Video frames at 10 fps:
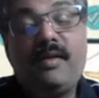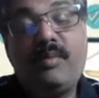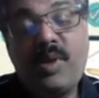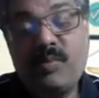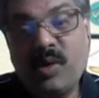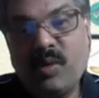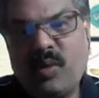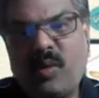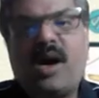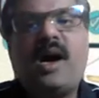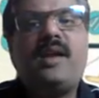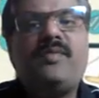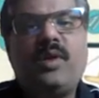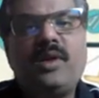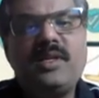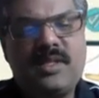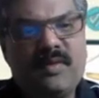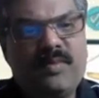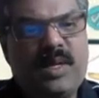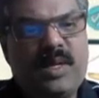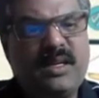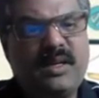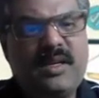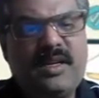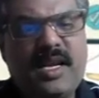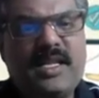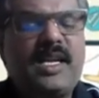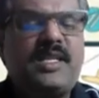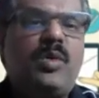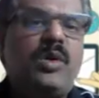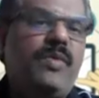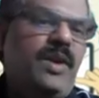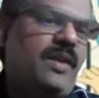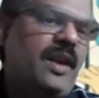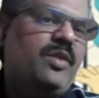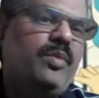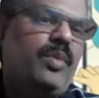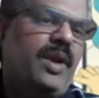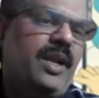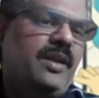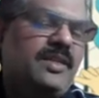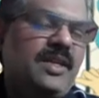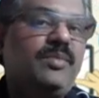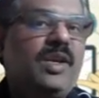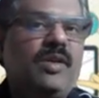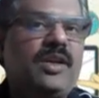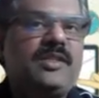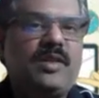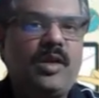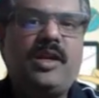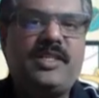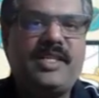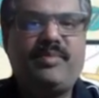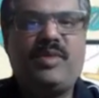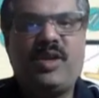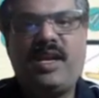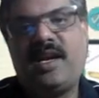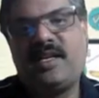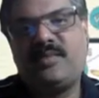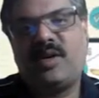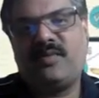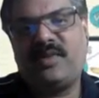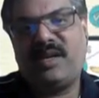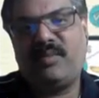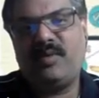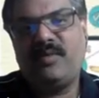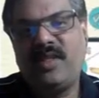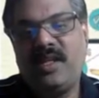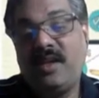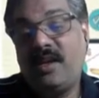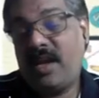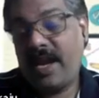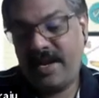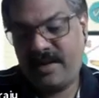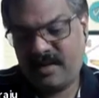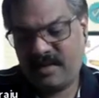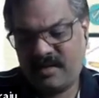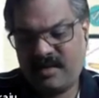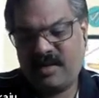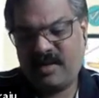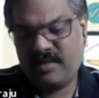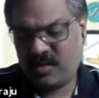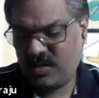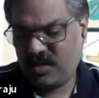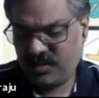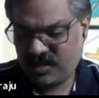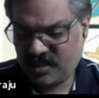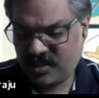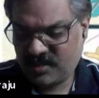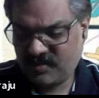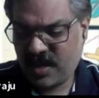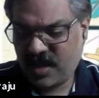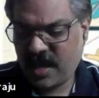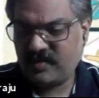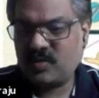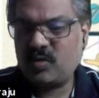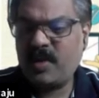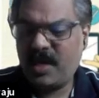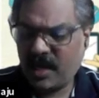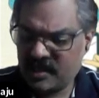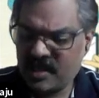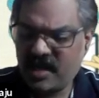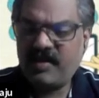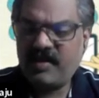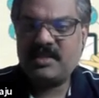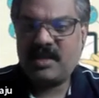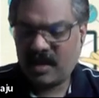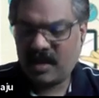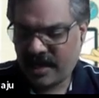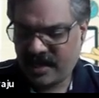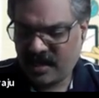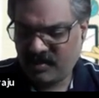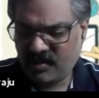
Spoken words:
people who are following self-paced learning, and that's what we try to bring something called as a knowledge app today as part of the demo. And the good news is we have so many other events that are lined up.